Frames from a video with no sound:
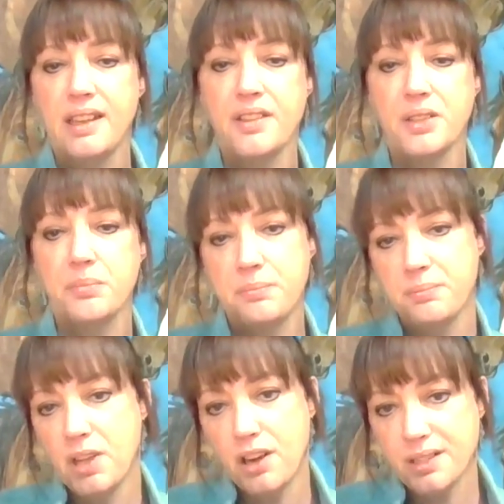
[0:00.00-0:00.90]
other
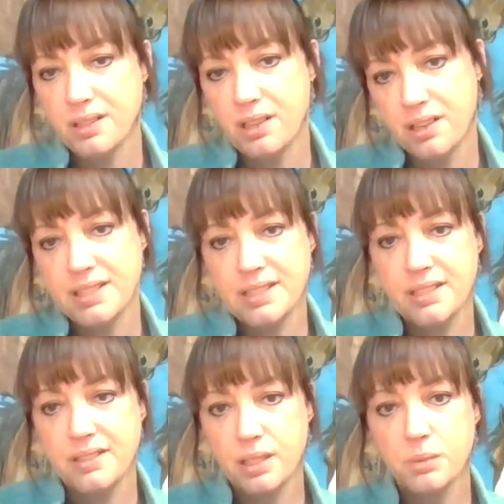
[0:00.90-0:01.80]
art artists
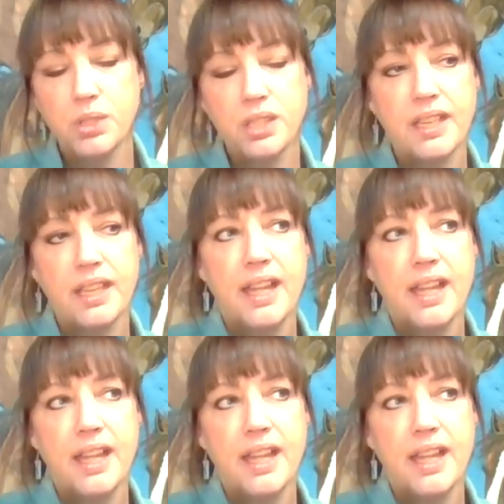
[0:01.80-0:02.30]
and their work.